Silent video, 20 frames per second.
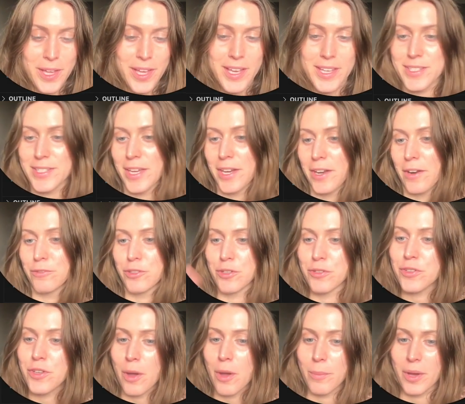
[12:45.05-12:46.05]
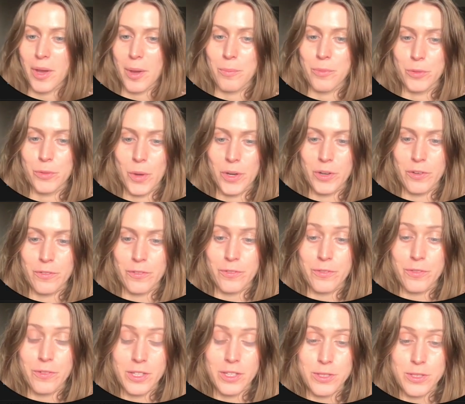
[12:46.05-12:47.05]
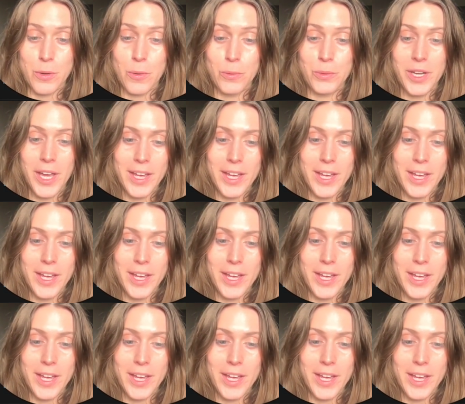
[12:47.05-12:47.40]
instead of just coming up with one of its own.